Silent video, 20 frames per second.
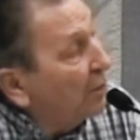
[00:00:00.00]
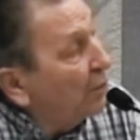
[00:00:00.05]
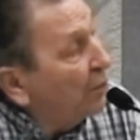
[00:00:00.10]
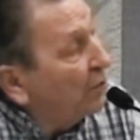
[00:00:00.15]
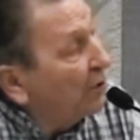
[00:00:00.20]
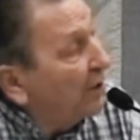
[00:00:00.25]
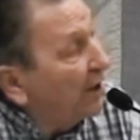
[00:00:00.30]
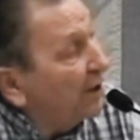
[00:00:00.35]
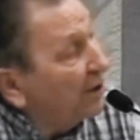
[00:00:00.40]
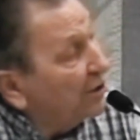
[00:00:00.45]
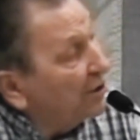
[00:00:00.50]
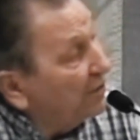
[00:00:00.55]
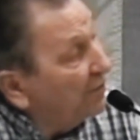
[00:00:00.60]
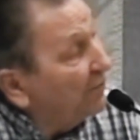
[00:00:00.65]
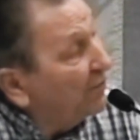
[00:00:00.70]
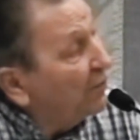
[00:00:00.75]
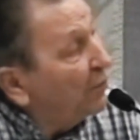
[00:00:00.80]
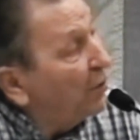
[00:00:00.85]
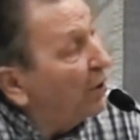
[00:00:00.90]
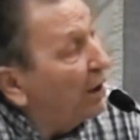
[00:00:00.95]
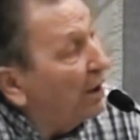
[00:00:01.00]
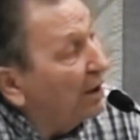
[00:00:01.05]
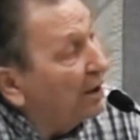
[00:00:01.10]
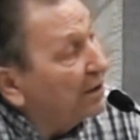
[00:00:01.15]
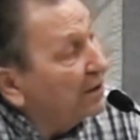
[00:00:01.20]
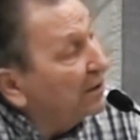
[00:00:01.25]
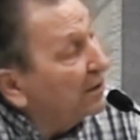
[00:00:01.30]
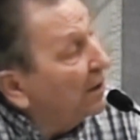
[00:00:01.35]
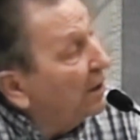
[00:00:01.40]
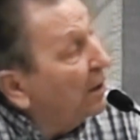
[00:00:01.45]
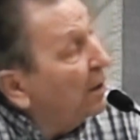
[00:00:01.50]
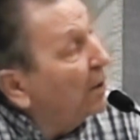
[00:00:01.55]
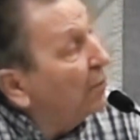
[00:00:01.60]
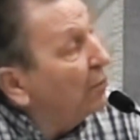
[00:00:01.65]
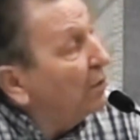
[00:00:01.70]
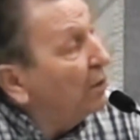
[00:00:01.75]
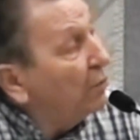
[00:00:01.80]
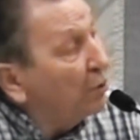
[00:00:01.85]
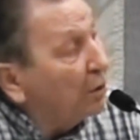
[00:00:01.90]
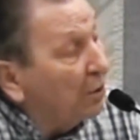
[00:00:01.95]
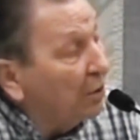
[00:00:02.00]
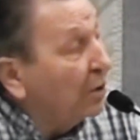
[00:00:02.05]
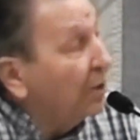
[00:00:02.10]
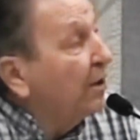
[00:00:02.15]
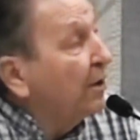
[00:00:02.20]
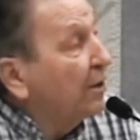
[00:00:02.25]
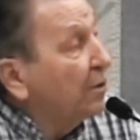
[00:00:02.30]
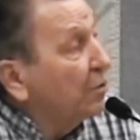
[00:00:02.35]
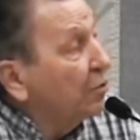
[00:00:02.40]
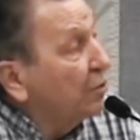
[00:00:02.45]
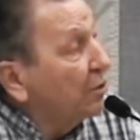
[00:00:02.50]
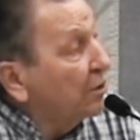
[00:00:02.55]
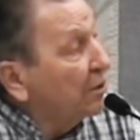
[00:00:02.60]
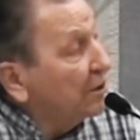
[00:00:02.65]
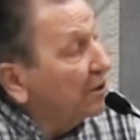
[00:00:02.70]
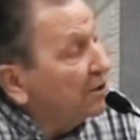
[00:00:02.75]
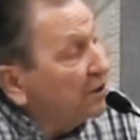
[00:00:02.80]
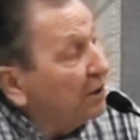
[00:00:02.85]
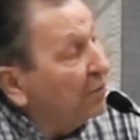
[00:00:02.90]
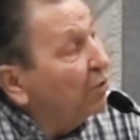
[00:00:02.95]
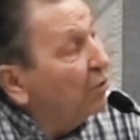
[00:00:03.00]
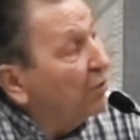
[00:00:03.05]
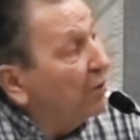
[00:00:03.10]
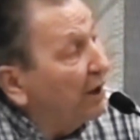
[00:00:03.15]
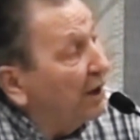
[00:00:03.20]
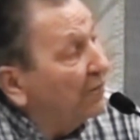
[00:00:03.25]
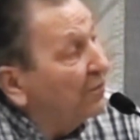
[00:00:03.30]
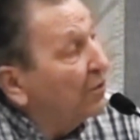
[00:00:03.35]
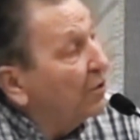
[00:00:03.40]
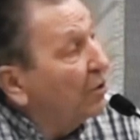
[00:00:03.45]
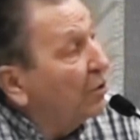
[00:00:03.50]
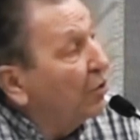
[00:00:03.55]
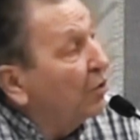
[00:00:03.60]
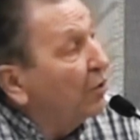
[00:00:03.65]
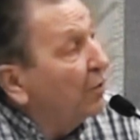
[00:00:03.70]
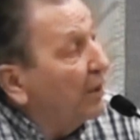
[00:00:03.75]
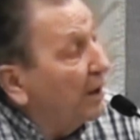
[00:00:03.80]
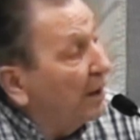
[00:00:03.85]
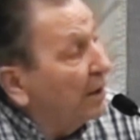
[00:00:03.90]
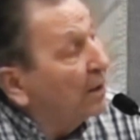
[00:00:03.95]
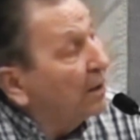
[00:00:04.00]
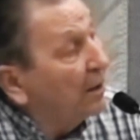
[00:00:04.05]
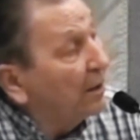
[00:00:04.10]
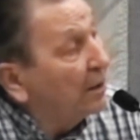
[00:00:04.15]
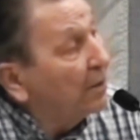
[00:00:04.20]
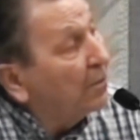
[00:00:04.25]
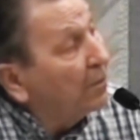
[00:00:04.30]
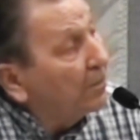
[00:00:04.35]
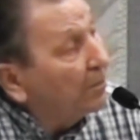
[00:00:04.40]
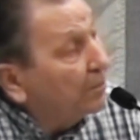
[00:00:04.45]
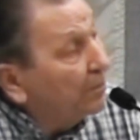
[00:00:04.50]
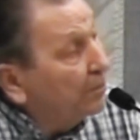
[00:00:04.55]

protection of the parks. We will look into it to see what we have to do to make it legal.